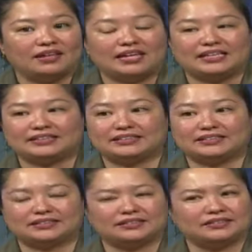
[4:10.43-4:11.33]

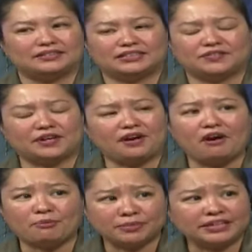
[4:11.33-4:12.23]
it's it's very
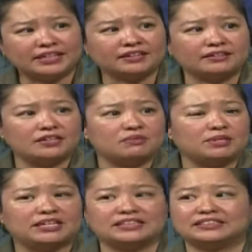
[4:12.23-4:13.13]
humbling
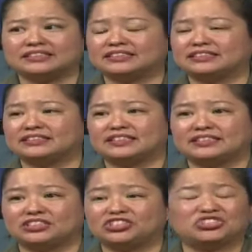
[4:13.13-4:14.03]
because it's it's
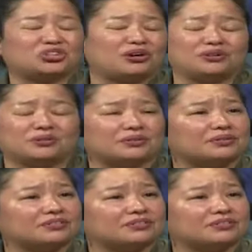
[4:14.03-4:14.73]
just charred earth